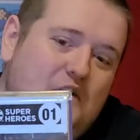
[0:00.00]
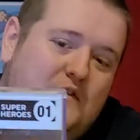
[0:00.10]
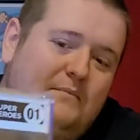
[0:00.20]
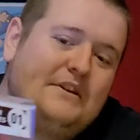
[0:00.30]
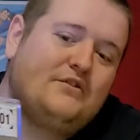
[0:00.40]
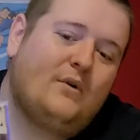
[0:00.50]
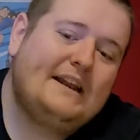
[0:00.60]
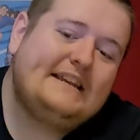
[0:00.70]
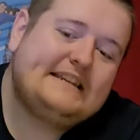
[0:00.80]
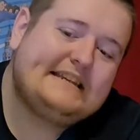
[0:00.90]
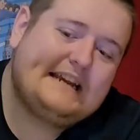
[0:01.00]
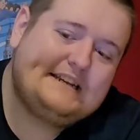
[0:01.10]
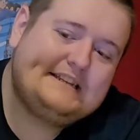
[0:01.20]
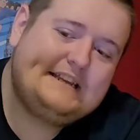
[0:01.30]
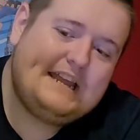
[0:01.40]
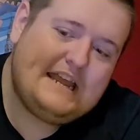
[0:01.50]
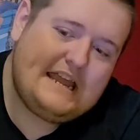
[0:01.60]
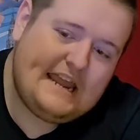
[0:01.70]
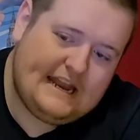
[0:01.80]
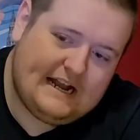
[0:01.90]
from the
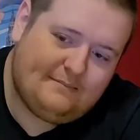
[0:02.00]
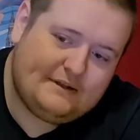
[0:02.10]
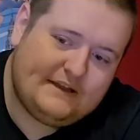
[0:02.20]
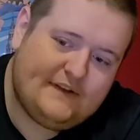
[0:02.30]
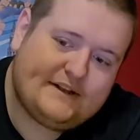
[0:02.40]
2016, I believe.